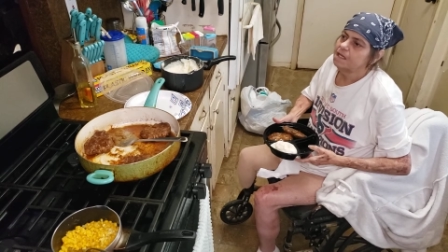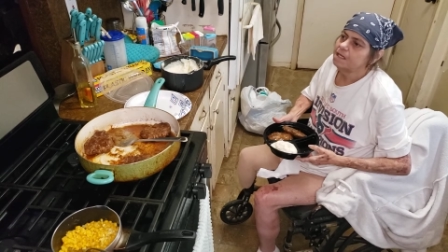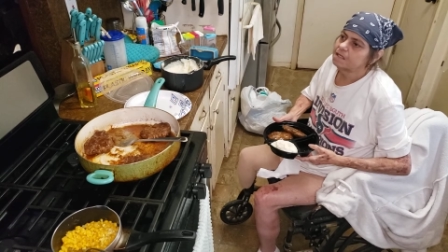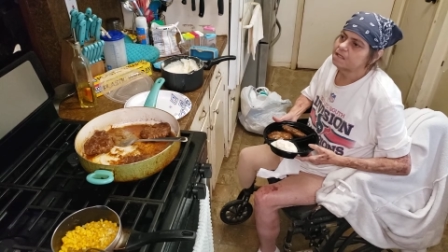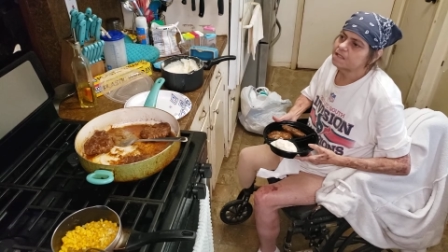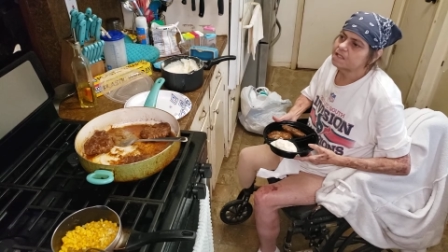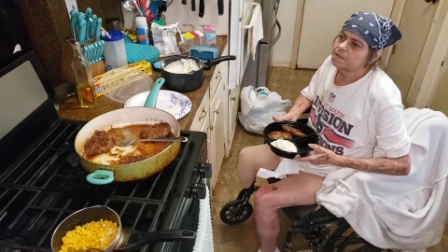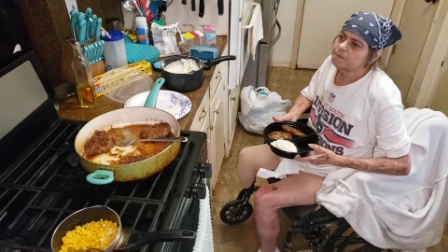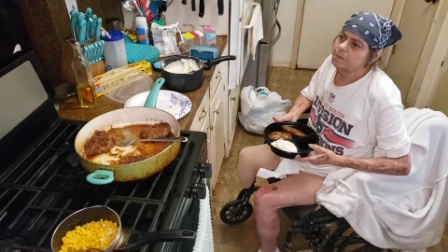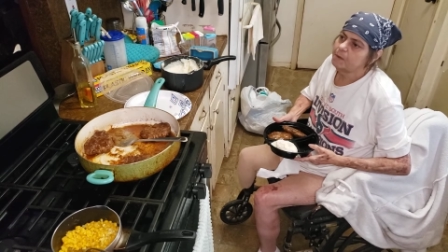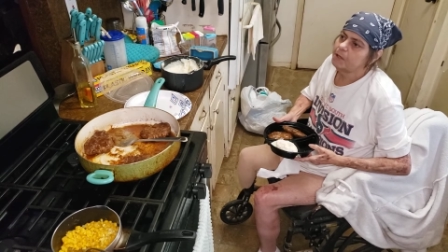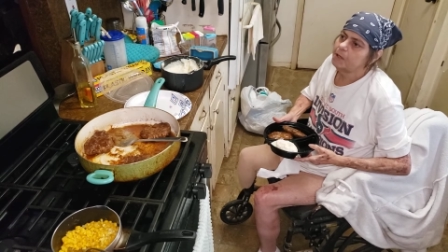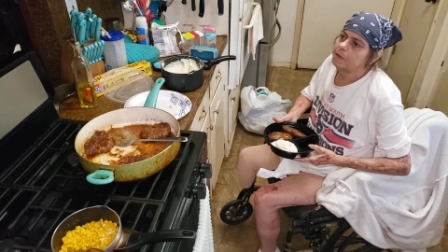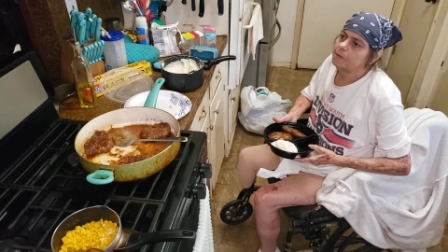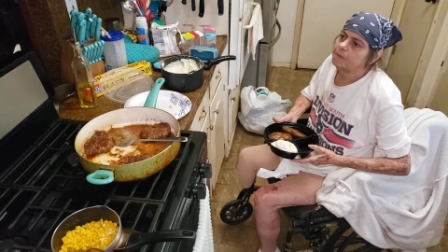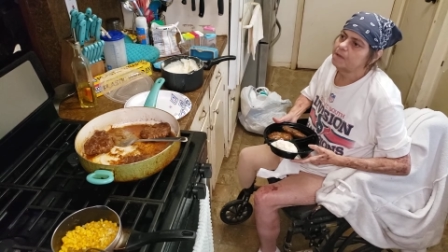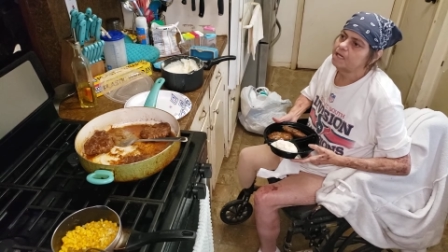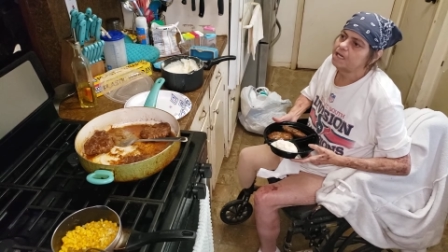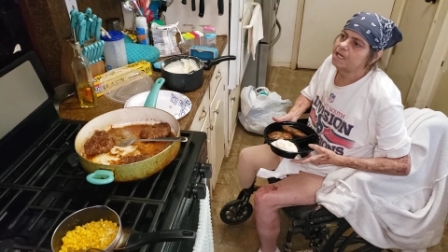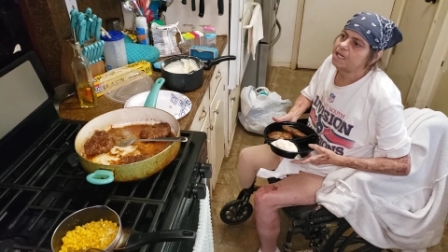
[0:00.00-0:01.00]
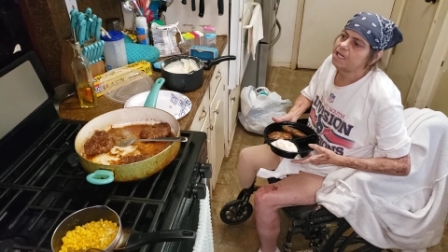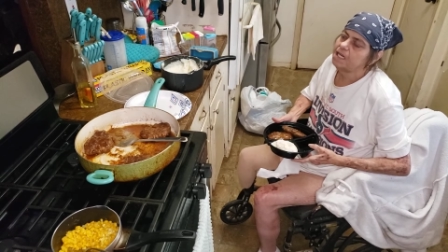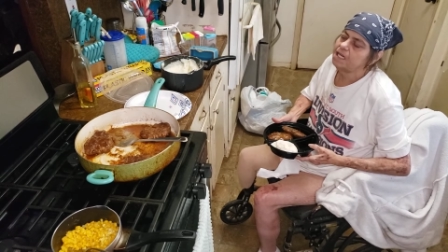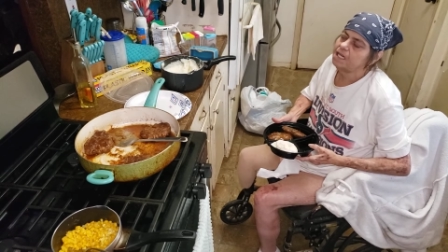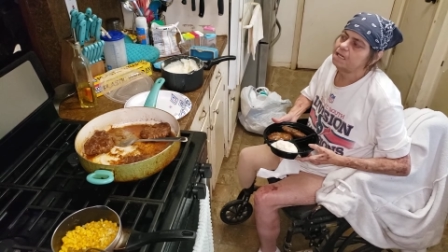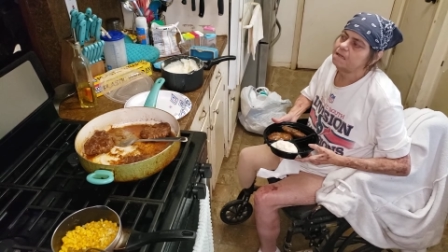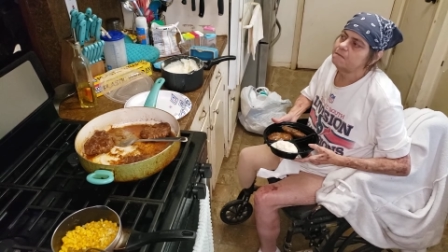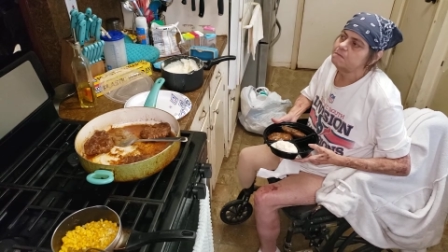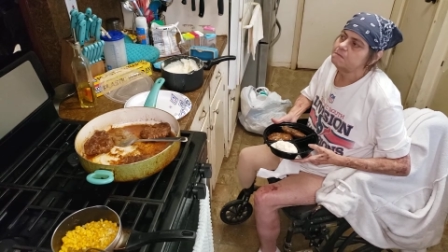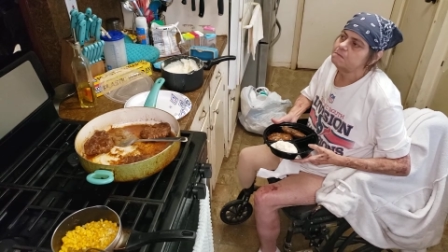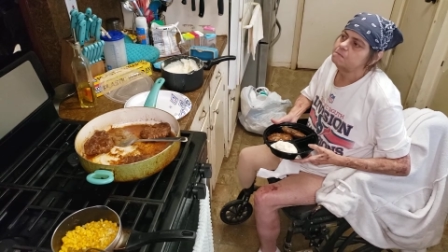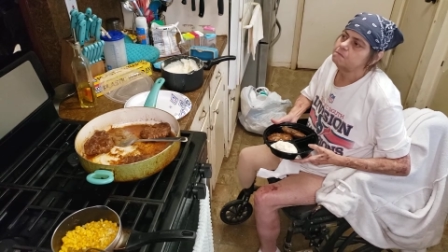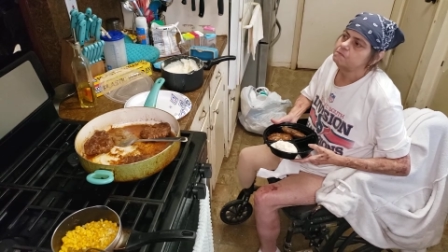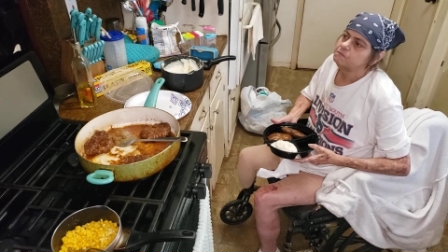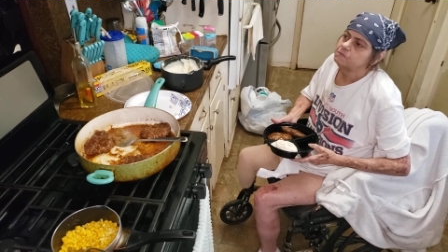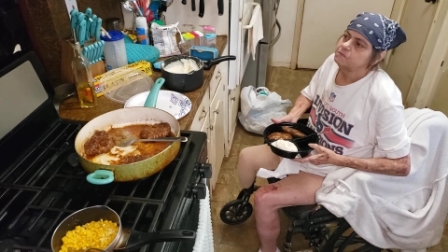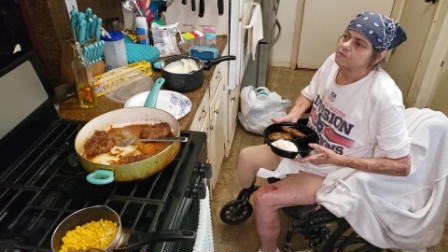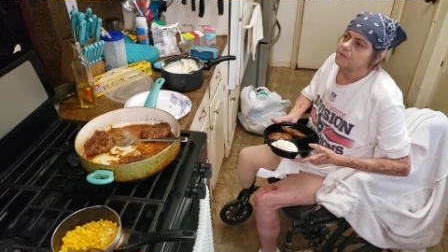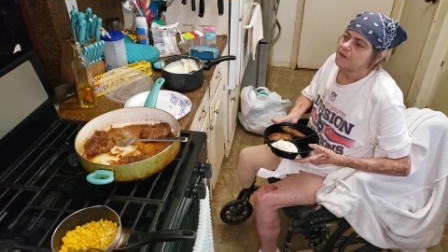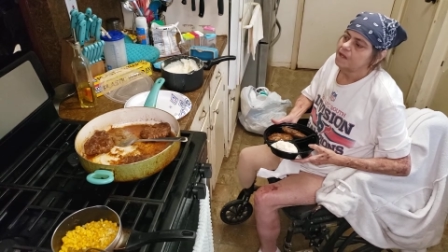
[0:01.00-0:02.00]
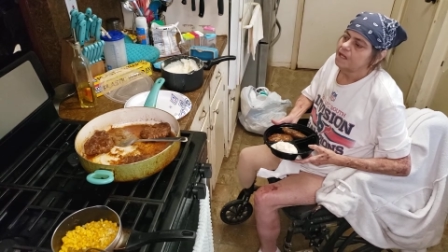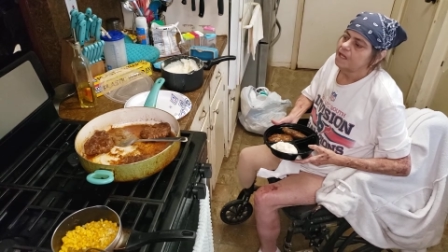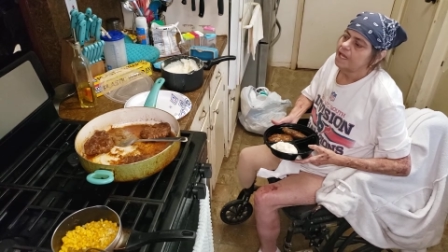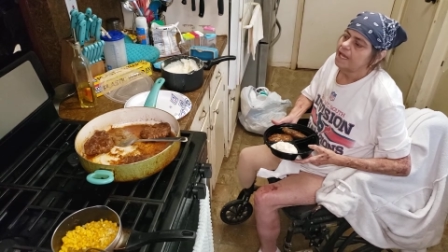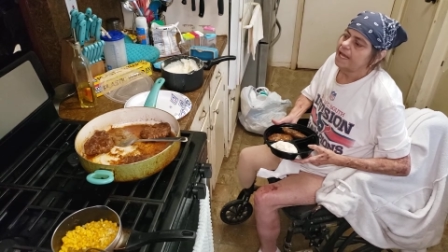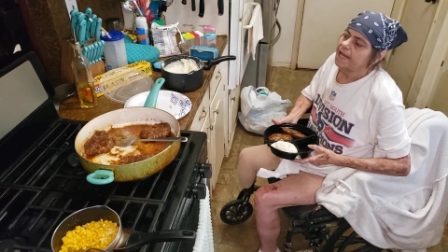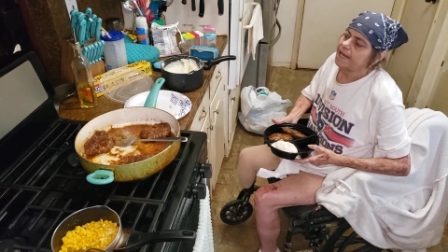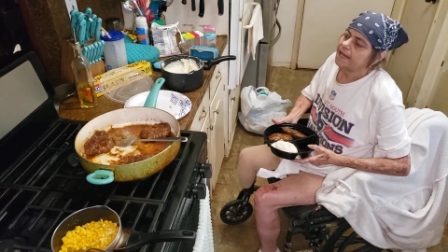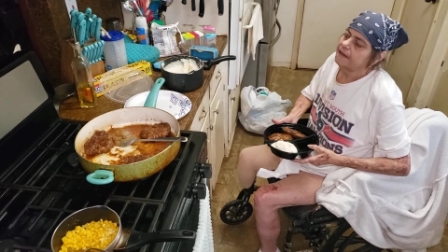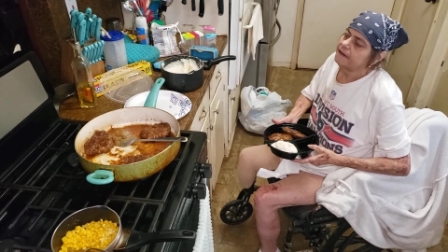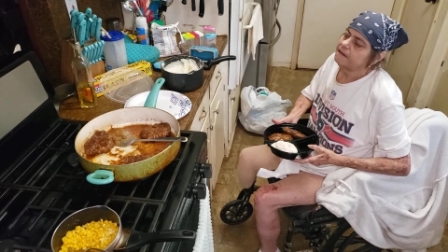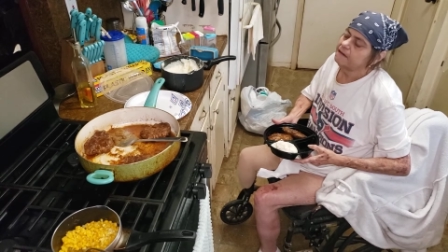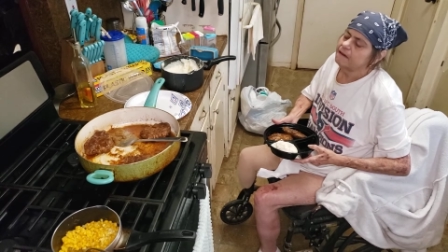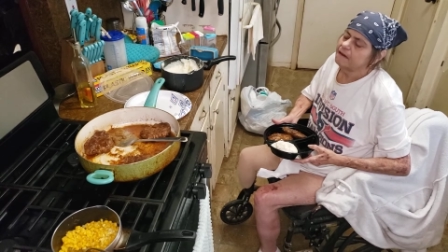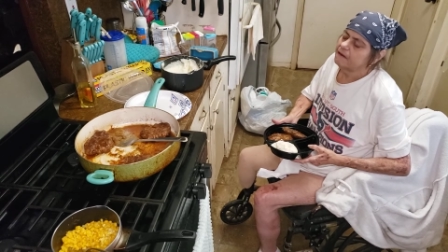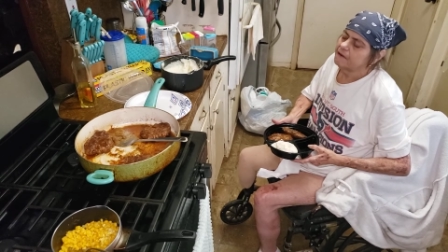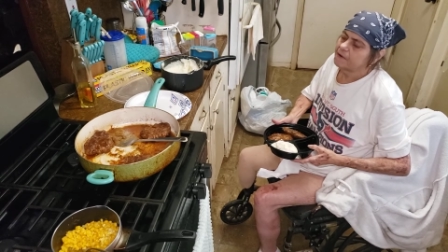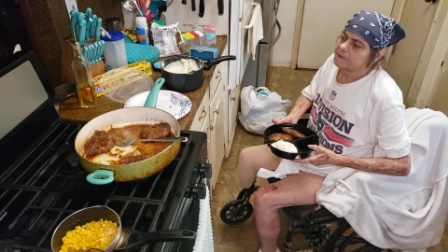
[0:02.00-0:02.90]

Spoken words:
experimenting and,